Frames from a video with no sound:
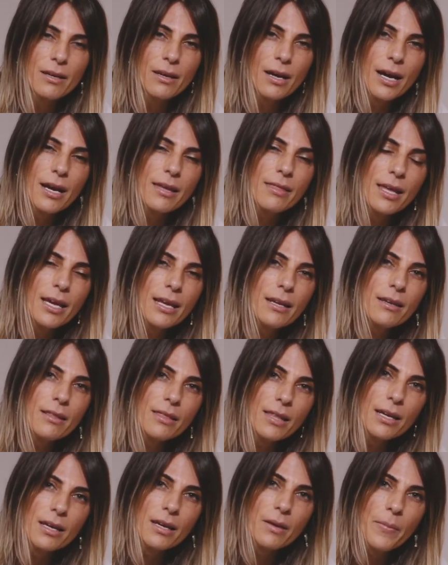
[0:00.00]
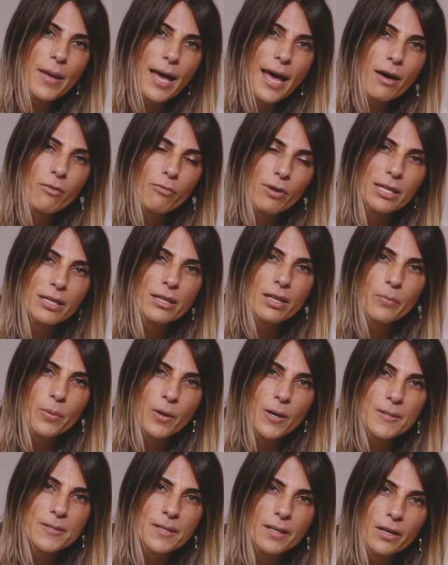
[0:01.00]
I then think about whether the
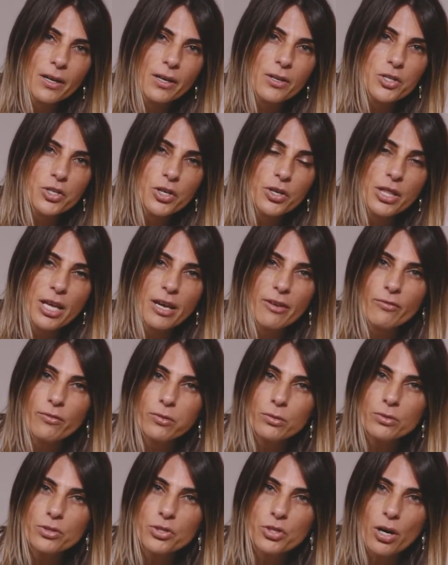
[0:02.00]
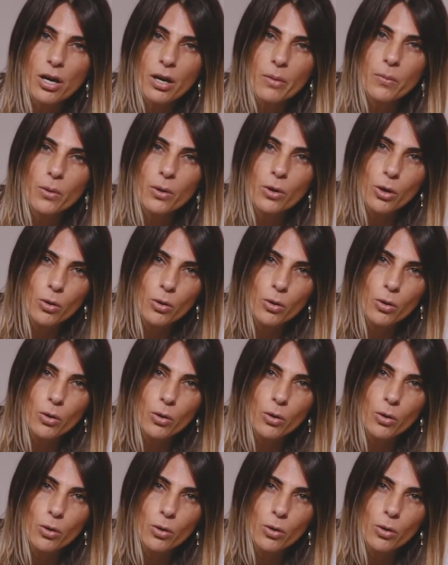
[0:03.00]
person can do their full job